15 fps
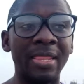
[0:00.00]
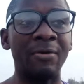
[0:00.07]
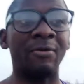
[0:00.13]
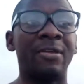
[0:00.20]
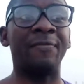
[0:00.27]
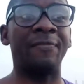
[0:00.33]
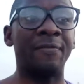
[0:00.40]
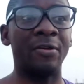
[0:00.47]
the way,
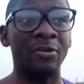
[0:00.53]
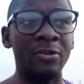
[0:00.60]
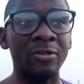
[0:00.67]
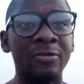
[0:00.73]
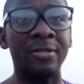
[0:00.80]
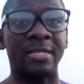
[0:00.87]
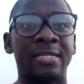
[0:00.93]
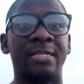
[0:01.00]
if you're new
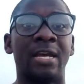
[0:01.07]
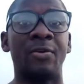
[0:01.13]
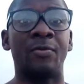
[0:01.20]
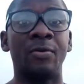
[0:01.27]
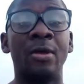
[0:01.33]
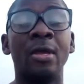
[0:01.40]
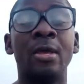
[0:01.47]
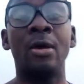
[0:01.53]
to this channel,
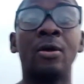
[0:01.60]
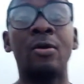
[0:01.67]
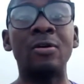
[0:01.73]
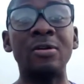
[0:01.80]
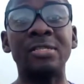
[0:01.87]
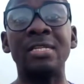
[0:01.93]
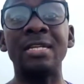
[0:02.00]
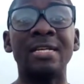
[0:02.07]

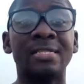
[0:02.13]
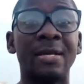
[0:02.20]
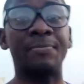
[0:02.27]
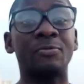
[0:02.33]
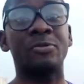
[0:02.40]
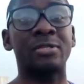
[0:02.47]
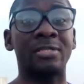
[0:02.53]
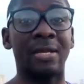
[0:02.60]
consider
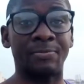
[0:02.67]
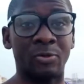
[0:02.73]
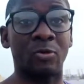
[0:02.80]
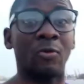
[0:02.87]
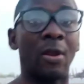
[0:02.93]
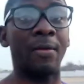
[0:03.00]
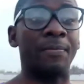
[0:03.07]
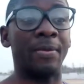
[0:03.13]

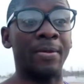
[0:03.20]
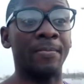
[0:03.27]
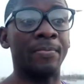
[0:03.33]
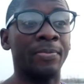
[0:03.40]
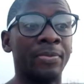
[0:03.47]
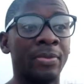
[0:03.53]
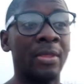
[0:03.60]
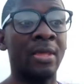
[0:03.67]
subscribing.
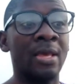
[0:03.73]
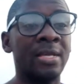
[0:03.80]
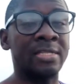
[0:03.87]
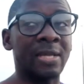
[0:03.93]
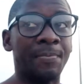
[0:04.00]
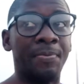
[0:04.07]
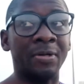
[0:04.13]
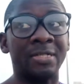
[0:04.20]

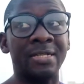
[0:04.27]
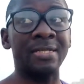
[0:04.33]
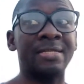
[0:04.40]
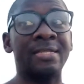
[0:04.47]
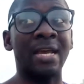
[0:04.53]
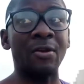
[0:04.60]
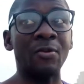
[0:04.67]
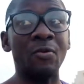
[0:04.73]
Support
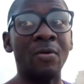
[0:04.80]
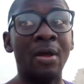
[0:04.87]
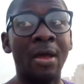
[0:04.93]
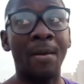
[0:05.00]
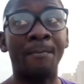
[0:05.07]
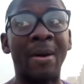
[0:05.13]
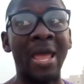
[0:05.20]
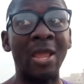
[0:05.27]
this channel
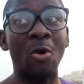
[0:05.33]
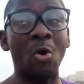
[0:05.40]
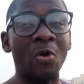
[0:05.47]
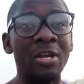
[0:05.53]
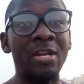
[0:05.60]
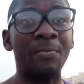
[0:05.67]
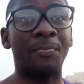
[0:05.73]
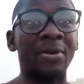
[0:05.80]
by
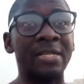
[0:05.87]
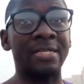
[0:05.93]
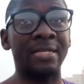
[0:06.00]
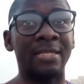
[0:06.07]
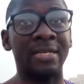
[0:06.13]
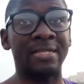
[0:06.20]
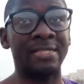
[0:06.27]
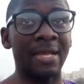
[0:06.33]
only pressing
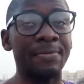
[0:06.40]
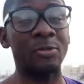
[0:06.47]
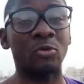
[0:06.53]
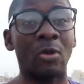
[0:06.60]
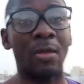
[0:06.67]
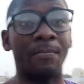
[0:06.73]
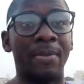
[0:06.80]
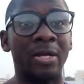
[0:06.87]
the
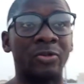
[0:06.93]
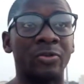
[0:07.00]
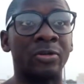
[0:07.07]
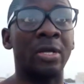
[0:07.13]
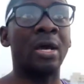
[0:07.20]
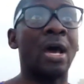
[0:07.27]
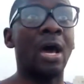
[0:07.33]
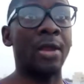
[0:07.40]
subscribe button
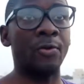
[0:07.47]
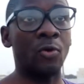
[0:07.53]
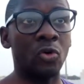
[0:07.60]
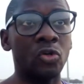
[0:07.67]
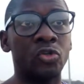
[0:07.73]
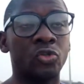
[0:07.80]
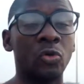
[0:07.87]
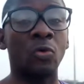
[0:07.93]
and
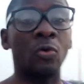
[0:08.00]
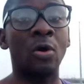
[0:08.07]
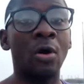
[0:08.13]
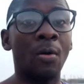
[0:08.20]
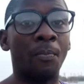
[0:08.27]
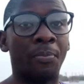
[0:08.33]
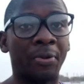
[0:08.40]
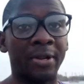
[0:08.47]
also
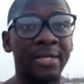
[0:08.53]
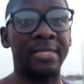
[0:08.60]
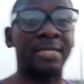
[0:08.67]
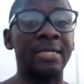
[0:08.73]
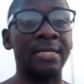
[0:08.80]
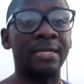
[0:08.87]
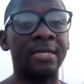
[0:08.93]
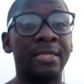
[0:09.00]

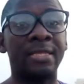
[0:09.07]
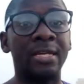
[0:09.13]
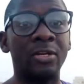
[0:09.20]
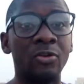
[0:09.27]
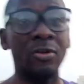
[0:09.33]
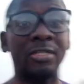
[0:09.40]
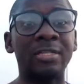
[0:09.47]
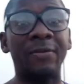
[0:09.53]
pressing the
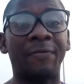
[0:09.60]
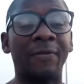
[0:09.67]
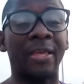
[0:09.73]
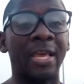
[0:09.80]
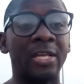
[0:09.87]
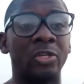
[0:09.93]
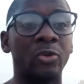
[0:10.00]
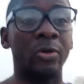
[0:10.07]

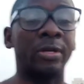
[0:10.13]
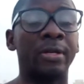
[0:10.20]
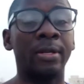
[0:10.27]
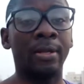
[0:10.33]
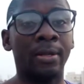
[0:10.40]
notification